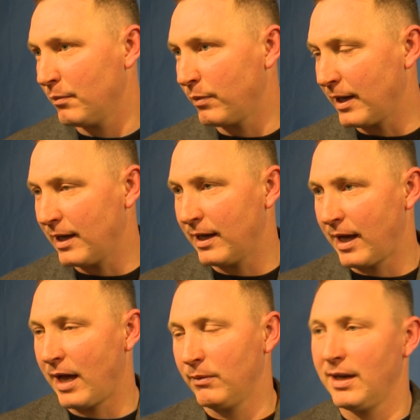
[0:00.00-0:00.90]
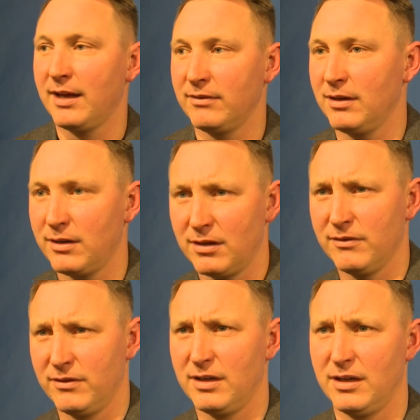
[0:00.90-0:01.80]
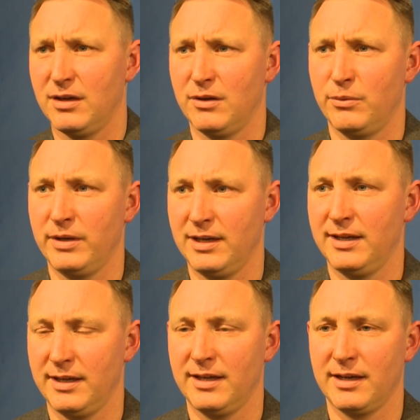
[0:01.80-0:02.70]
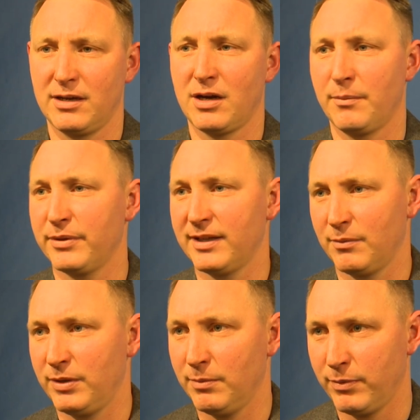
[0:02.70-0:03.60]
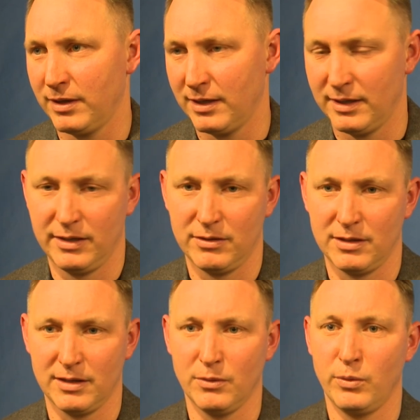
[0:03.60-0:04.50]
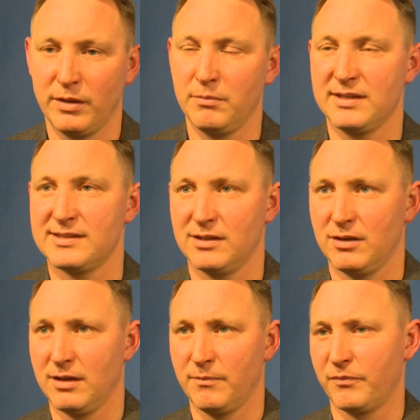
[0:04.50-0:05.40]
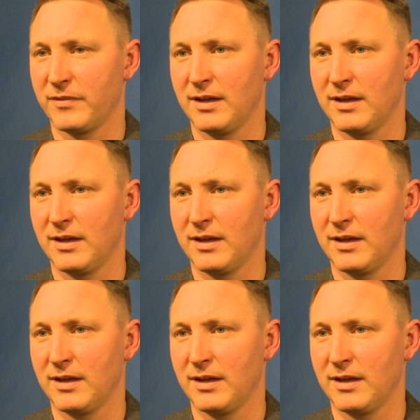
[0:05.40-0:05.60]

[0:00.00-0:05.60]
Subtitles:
but I will have a lot of really competent people with me. So